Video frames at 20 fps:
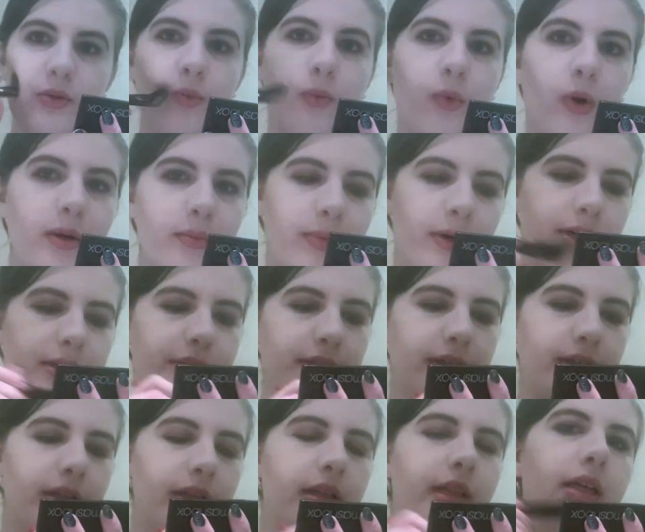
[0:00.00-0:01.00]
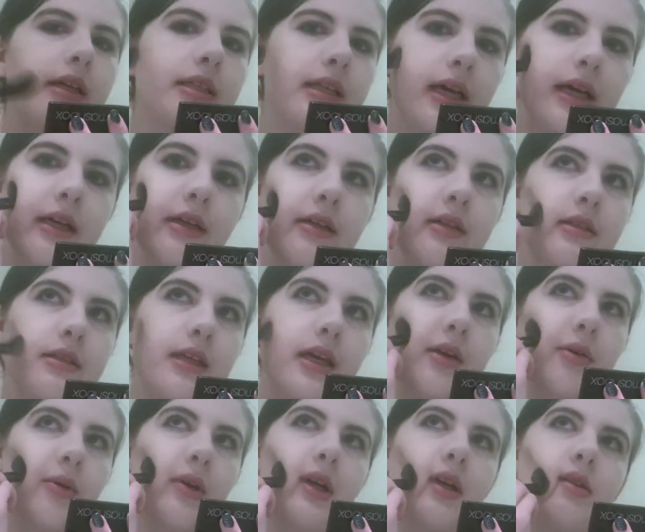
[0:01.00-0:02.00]
one person in the entire state
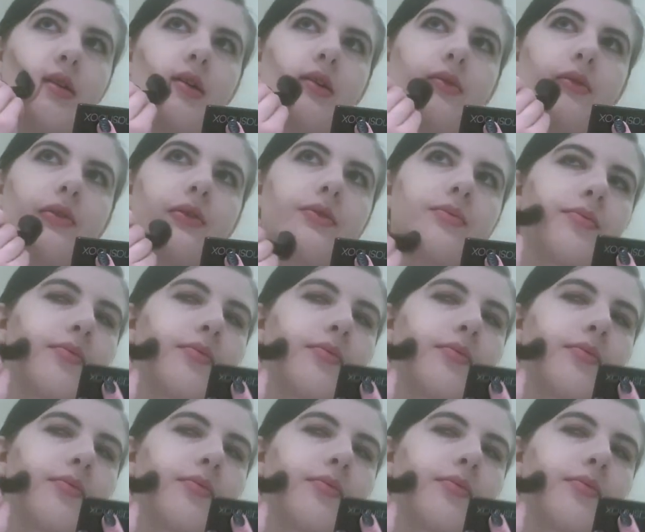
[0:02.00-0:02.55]
where I live